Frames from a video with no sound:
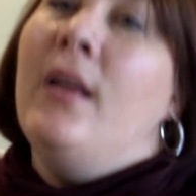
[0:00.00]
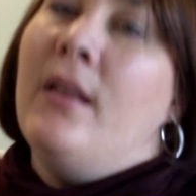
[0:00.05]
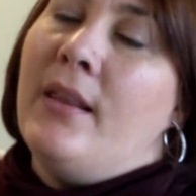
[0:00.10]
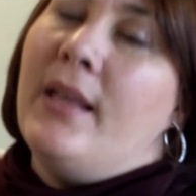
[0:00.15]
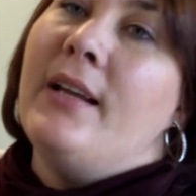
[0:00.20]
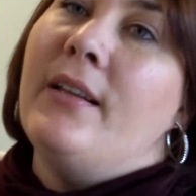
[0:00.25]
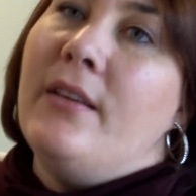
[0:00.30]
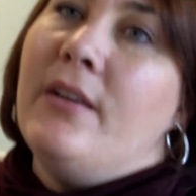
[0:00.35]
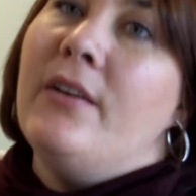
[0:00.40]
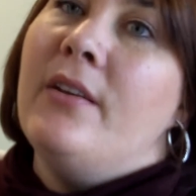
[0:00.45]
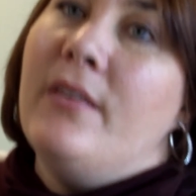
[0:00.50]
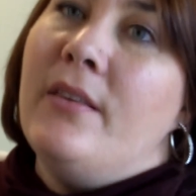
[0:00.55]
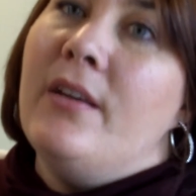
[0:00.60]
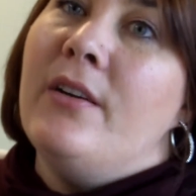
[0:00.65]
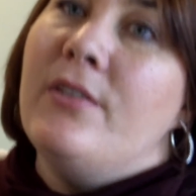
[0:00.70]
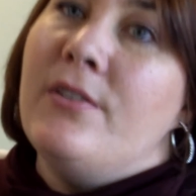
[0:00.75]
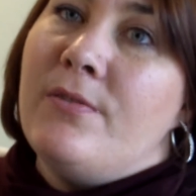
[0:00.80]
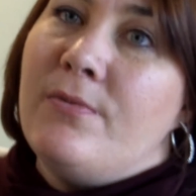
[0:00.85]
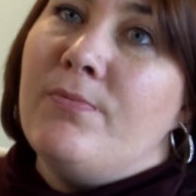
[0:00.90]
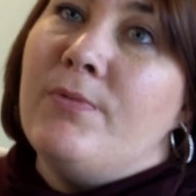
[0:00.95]
Like
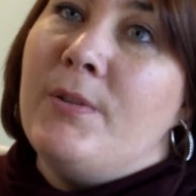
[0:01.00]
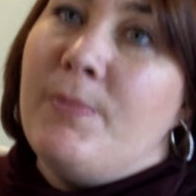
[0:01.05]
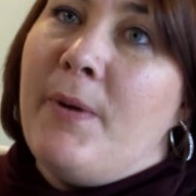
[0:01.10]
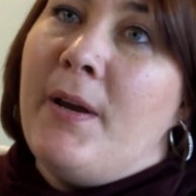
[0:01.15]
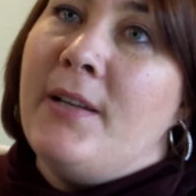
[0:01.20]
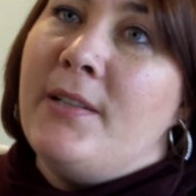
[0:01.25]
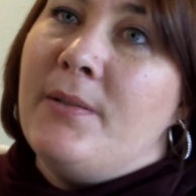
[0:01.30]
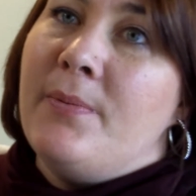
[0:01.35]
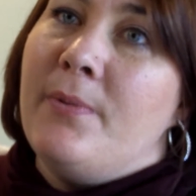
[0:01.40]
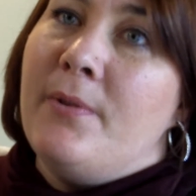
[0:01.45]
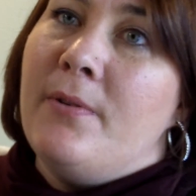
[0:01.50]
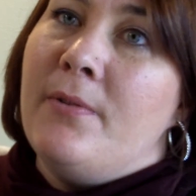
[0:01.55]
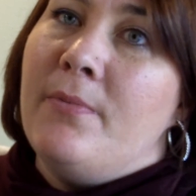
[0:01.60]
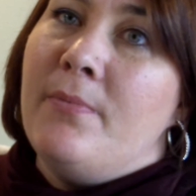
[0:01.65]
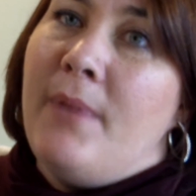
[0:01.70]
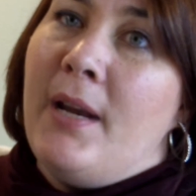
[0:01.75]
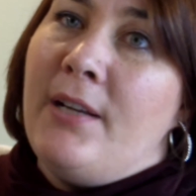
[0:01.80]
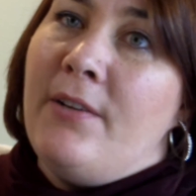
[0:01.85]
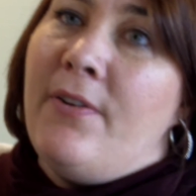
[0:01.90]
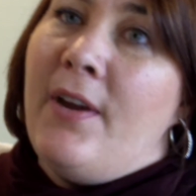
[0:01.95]
there's responsible
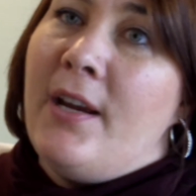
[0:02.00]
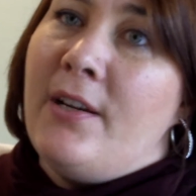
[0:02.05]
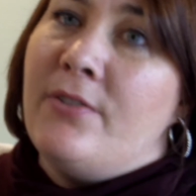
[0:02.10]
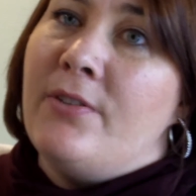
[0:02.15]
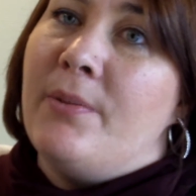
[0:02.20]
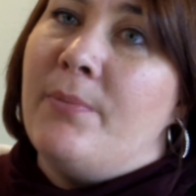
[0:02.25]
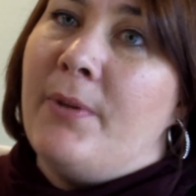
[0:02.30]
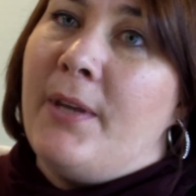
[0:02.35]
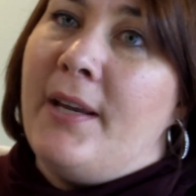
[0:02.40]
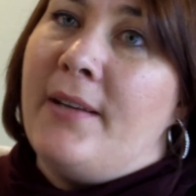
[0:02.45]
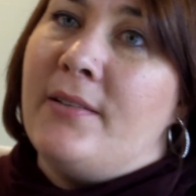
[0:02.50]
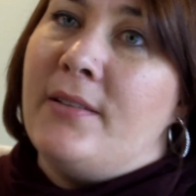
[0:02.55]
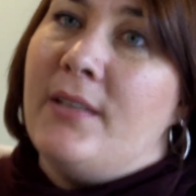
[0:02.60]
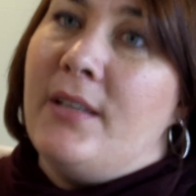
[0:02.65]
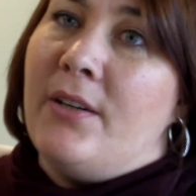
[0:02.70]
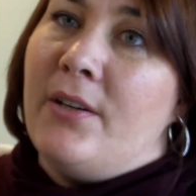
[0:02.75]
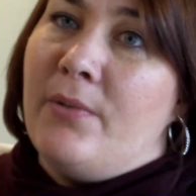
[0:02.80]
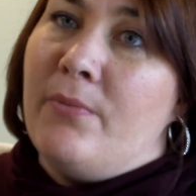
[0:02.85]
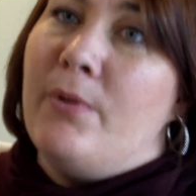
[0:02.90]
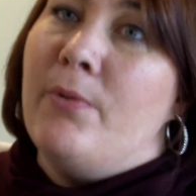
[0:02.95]
manufacturing plants
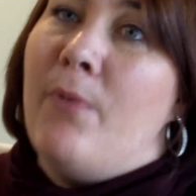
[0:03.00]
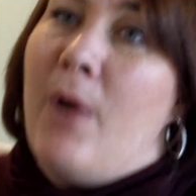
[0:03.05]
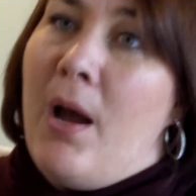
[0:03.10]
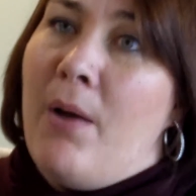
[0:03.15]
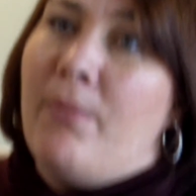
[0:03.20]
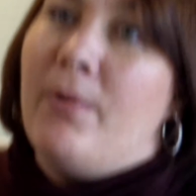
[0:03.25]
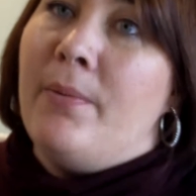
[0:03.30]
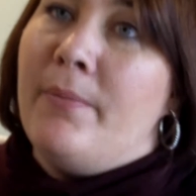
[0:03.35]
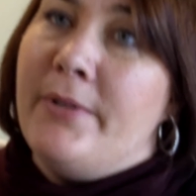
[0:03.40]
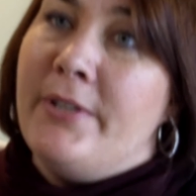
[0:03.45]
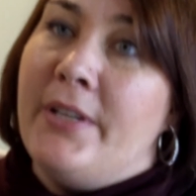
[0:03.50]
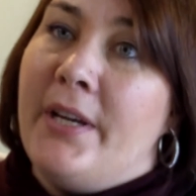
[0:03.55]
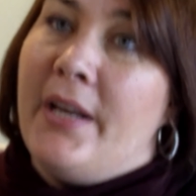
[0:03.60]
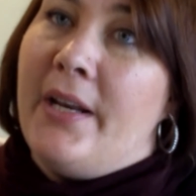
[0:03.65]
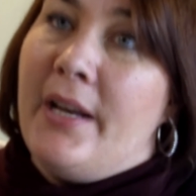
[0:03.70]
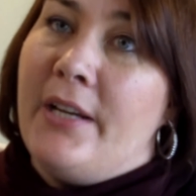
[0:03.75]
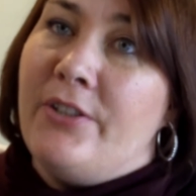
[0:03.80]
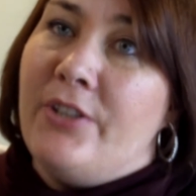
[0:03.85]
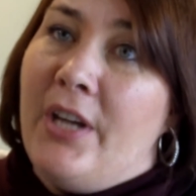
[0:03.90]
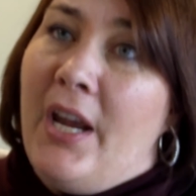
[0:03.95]
there, and we want women to
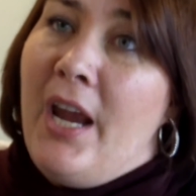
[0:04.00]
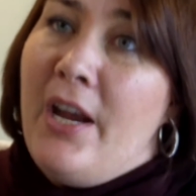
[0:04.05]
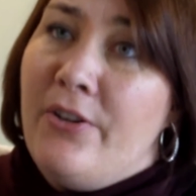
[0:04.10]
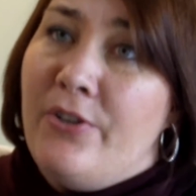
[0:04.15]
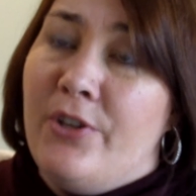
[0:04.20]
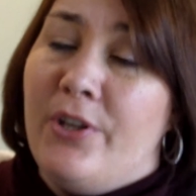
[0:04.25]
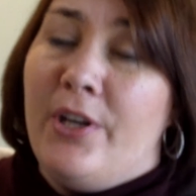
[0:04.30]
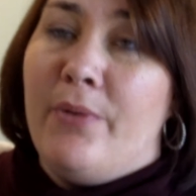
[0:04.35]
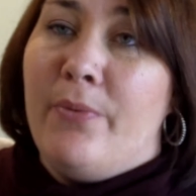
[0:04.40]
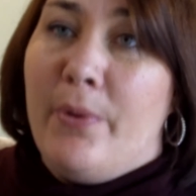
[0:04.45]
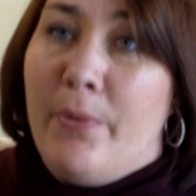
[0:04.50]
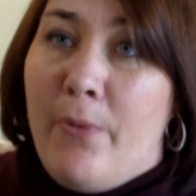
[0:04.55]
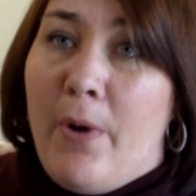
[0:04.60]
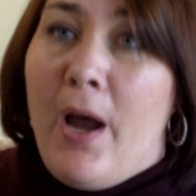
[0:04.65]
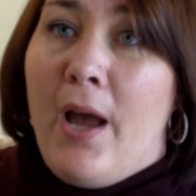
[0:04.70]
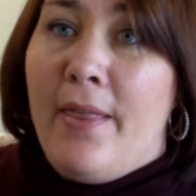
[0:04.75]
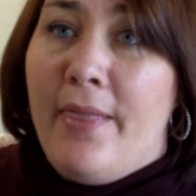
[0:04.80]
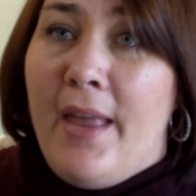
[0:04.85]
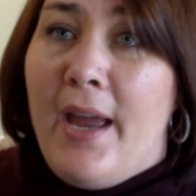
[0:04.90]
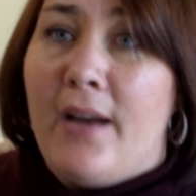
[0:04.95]
get education, and we
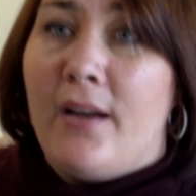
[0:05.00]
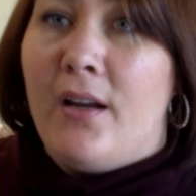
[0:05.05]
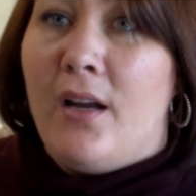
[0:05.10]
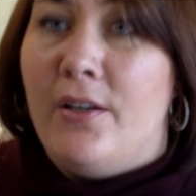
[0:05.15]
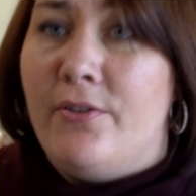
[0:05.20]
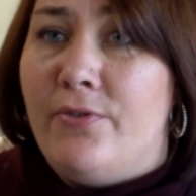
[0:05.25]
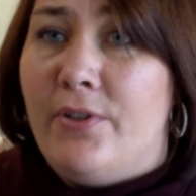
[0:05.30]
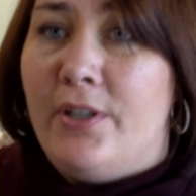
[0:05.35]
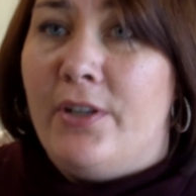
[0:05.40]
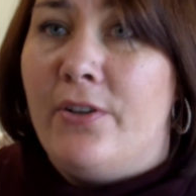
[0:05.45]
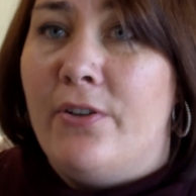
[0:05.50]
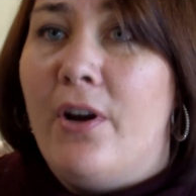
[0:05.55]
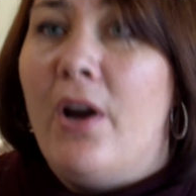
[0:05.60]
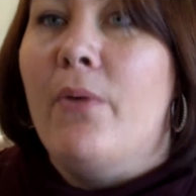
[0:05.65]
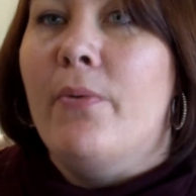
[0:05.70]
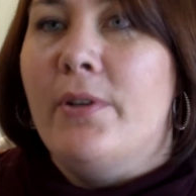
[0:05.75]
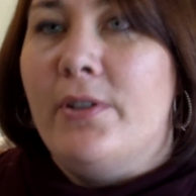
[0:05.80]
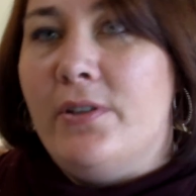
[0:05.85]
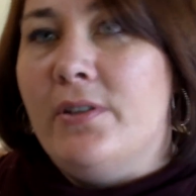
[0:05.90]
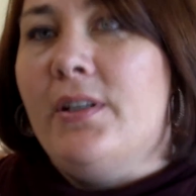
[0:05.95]
want that country to
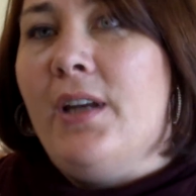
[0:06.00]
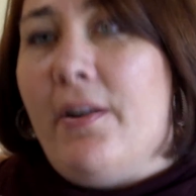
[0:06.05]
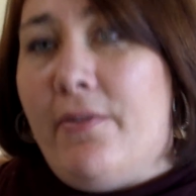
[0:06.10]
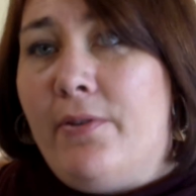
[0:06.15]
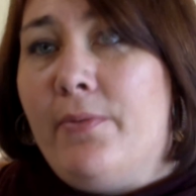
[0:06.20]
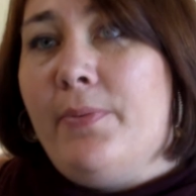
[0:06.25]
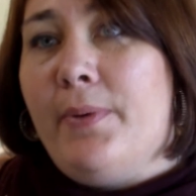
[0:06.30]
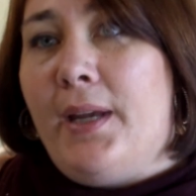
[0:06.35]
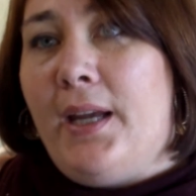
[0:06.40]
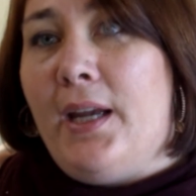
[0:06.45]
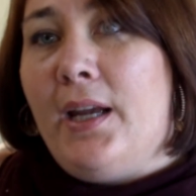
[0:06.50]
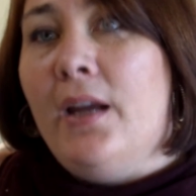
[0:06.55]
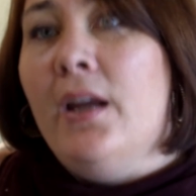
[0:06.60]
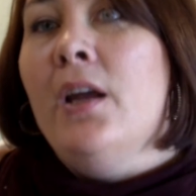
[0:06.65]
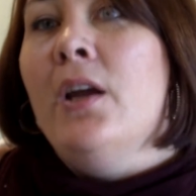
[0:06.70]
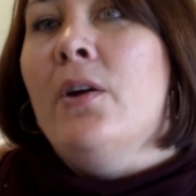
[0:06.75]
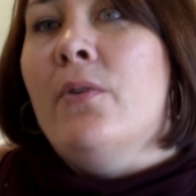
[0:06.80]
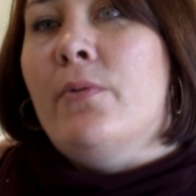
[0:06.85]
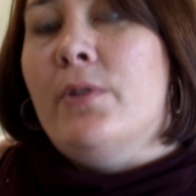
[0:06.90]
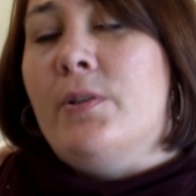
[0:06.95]
grow. We just have to be
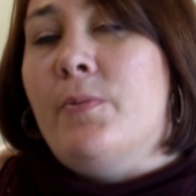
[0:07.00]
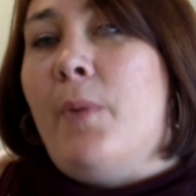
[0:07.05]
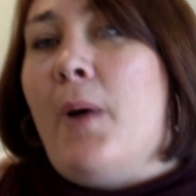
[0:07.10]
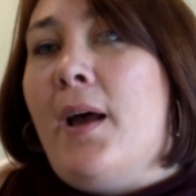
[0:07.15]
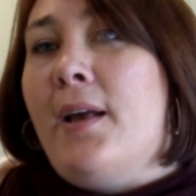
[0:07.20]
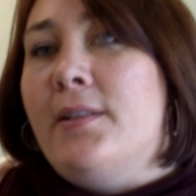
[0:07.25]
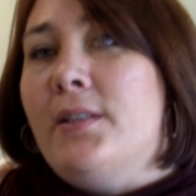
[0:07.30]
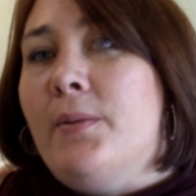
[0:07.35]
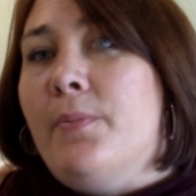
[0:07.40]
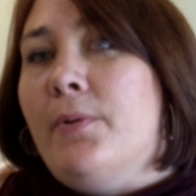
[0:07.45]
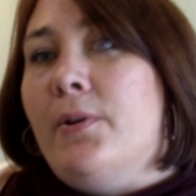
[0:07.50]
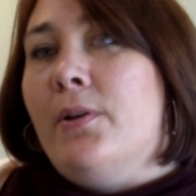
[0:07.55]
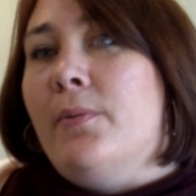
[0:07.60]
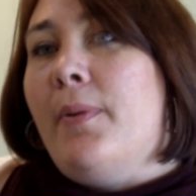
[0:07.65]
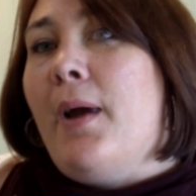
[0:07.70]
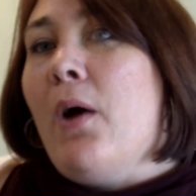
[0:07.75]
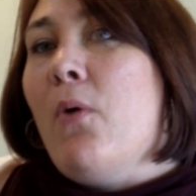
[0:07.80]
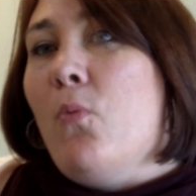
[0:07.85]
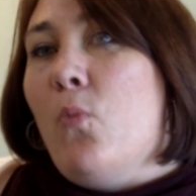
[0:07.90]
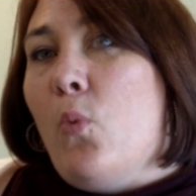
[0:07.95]
responsible
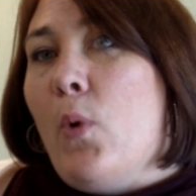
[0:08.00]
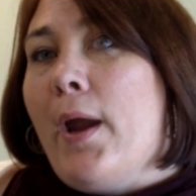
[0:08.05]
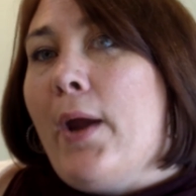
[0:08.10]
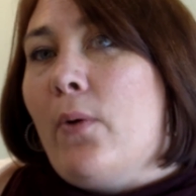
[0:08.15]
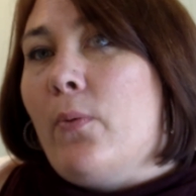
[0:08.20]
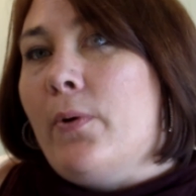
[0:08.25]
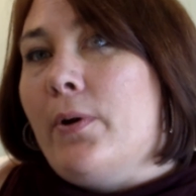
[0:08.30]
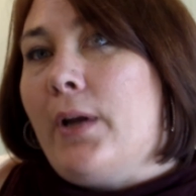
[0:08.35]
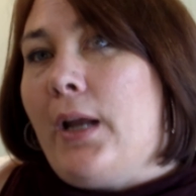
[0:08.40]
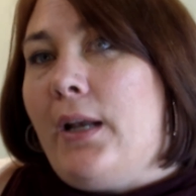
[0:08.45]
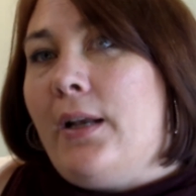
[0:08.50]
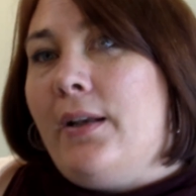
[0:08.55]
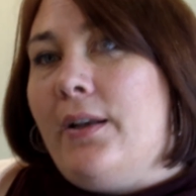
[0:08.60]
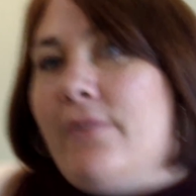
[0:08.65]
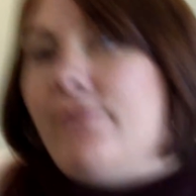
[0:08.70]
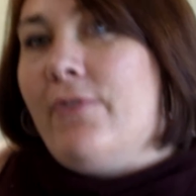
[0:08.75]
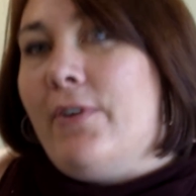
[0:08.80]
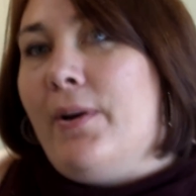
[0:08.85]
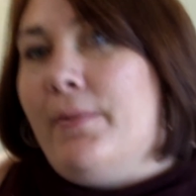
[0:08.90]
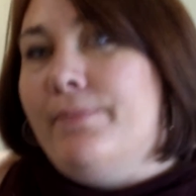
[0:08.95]
about where we're getting it
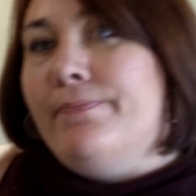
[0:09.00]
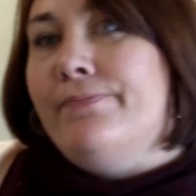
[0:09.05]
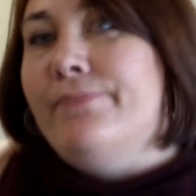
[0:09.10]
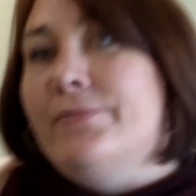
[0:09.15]
from.